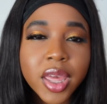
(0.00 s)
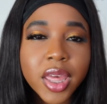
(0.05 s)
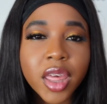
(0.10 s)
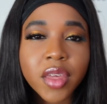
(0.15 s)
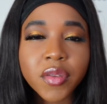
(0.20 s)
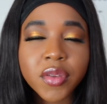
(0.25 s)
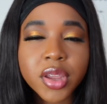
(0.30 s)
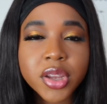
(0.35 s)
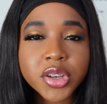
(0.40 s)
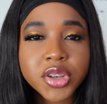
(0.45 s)

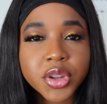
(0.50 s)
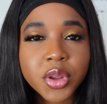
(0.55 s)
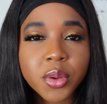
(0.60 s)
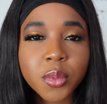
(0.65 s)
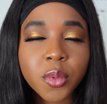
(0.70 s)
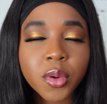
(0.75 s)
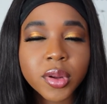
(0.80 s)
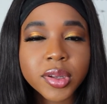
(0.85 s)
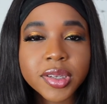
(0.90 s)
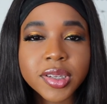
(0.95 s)
If you do
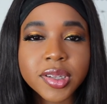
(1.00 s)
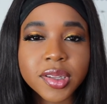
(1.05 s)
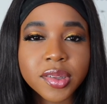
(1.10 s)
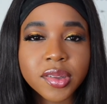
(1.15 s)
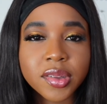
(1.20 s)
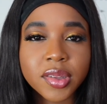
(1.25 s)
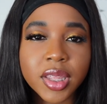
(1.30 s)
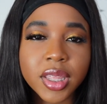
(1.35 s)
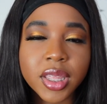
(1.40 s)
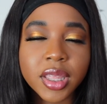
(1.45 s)
want to
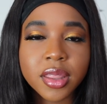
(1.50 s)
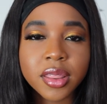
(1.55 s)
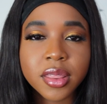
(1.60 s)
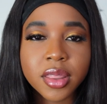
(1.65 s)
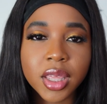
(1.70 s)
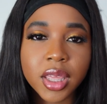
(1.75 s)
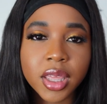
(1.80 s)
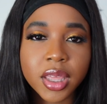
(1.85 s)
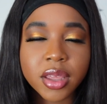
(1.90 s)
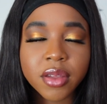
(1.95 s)
see
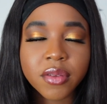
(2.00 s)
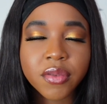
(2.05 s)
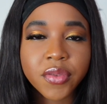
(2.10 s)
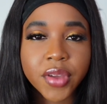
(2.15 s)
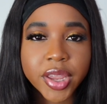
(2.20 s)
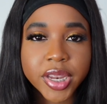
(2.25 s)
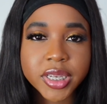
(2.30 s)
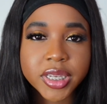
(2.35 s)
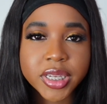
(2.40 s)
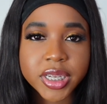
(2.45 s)
the
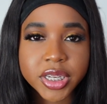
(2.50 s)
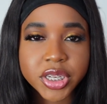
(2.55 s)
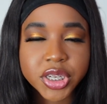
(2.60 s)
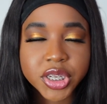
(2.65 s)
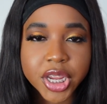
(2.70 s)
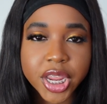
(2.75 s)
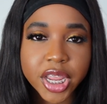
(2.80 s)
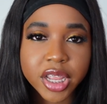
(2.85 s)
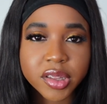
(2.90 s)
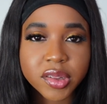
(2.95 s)
Fenty
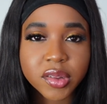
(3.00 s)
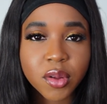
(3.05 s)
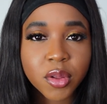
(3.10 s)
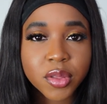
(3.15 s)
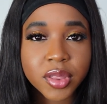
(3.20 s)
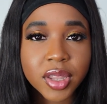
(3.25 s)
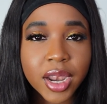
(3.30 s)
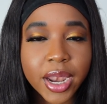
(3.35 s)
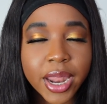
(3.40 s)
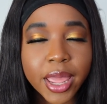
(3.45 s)
shades
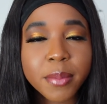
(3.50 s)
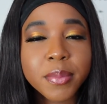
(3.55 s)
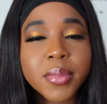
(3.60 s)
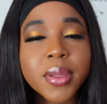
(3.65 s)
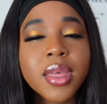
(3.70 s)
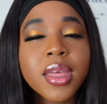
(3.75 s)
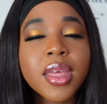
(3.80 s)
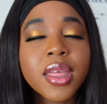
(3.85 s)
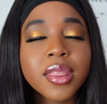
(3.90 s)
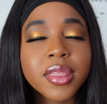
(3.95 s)
on the lip,
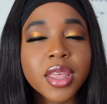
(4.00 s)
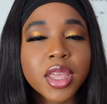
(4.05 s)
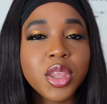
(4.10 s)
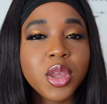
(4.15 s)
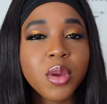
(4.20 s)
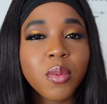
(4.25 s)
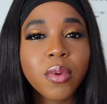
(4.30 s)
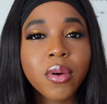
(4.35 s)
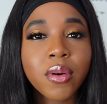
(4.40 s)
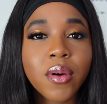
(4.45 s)
then
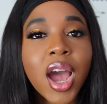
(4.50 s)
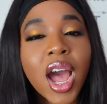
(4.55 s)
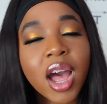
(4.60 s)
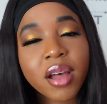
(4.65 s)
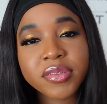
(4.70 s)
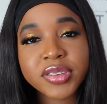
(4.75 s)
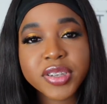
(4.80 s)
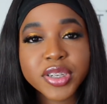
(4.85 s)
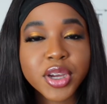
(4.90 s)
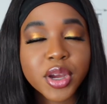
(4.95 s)
you will
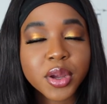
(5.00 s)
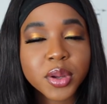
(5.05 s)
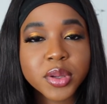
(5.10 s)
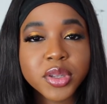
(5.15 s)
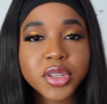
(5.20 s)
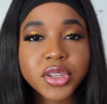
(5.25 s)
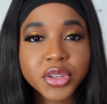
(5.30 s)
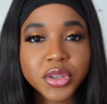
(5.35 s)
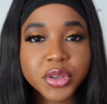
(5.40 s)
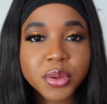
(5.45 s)
have to go
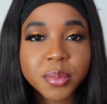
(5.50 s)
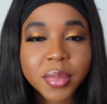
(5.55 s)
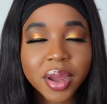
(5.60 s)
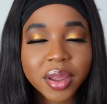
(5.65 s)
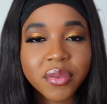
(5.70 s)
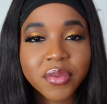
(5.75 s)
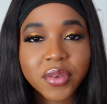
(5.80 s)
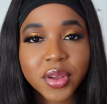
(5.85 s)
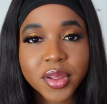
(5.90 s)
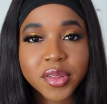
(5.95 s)
to my
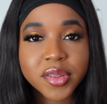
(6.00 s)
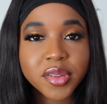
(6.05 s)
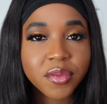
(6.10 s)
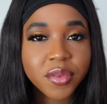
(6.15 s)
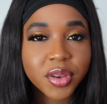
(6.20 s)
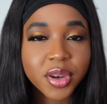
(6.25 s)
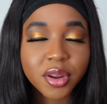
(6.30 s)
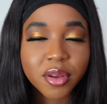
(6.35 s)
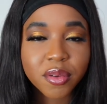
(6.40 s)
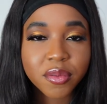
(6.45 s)
first
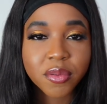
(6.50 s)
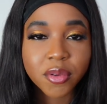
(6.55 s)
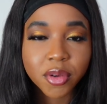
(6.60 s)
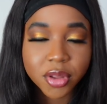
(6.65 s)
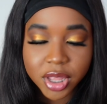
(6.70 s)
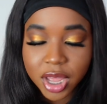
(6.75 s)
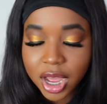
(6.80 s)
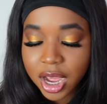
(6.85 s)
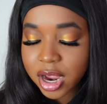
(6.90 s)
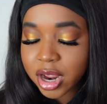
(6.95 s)
video for
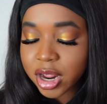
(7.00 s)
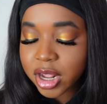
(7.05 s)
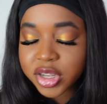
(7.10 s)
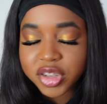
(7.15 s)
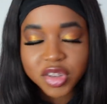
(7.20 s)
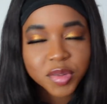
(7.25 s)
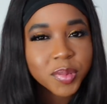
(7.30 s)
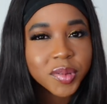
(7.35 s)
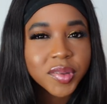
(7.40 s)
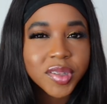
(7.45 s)
that,
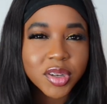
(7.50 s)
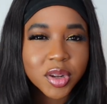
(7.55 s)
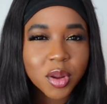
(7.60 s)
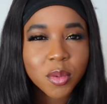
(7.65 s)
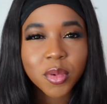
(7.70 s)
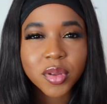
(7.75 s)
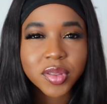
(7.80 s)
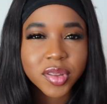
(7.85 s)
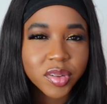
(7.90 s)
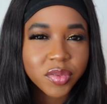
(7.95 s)
just because I don't
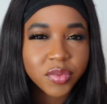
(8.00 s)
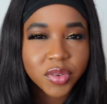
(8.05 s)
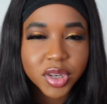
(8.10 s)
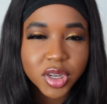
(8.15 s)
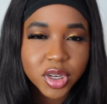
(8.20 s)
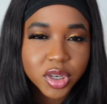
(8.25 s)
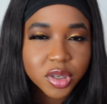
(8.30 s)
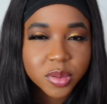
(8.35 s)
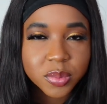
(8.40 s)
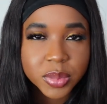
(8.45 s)
want this
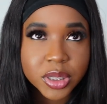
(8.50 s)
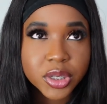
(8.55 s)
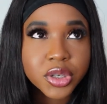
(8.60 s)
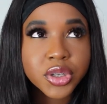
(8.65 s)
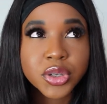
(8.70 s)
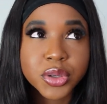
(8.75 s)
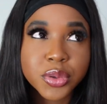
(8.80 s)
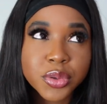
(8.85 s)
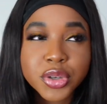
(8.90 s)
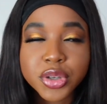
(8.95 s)
video to be
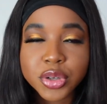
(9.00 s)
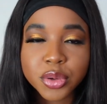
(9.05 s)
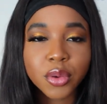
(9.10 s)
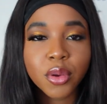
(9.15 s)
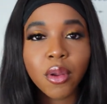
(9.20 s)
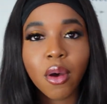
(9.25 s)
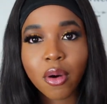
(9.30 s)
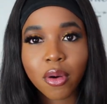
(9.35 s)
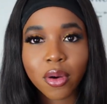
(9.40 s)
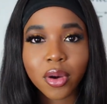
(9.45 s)
too, too
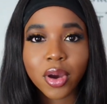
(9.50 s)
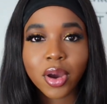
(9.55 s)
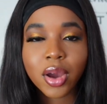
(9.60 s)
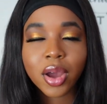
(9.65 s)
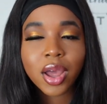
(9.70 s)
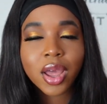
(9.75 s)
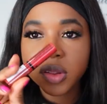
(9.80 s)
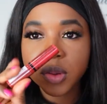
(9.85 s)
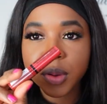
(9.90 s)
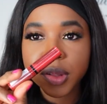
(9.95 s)
long.
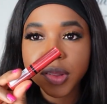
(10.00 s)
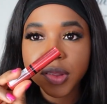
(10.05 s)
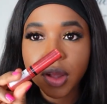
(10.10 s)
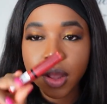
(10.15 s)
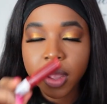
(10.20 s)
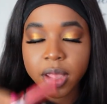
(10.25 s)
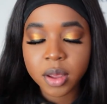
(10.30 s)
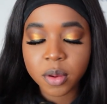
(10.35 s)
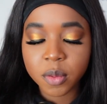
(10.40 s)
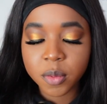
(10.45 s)
So we're
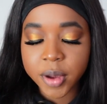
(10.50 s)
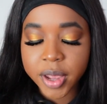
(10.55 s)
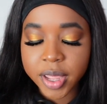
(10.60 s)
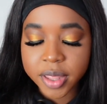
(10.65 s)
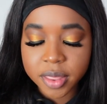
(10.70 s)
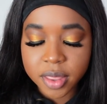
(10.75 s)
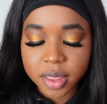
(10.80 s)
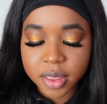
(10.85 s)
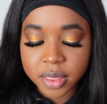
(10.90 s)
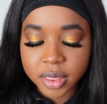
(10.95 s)
starting
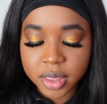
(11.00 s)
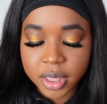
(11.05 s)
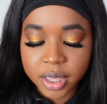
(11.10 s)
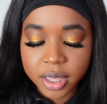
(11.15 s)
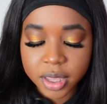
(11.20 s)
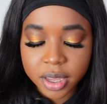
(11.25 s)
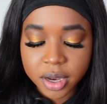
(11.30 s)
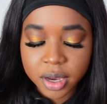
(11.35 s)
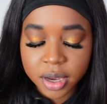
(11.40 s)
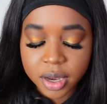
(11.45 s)
with
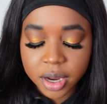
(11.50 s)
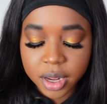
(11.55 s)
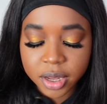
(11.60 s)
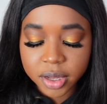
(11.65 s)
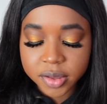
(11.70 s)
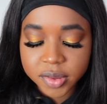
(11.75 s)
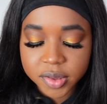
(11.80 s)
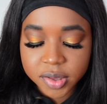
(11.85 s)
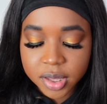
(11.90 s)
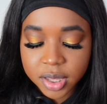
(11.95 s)
the
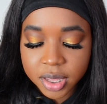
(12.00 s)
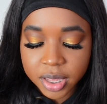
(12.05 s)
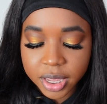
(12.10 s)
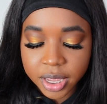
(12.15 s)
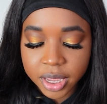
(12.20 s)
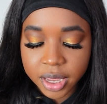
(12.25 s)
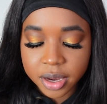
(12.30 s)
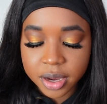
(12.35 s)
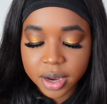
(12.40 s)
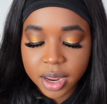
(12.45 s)
NYX
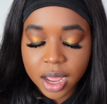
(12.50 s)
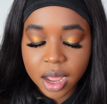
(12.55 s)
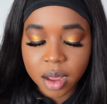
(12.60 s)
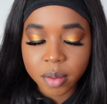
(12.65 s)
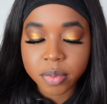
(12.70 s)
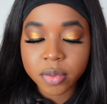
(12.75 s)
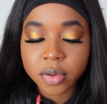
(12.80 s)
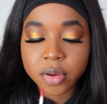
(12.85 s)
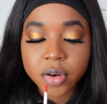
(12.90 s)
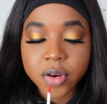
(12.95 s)
in
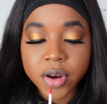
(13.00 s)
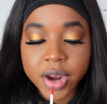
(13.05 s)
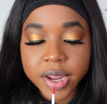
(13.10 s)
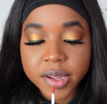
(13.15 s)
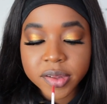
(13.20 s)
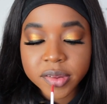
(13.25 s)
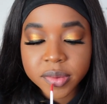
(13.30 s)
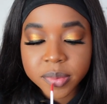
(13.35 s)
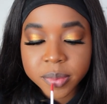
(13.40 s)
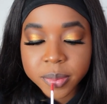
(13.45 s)
Apple
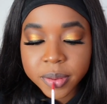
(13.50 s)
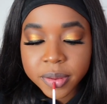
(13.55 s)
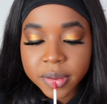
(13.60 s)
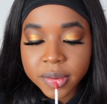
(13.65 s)
Crisp.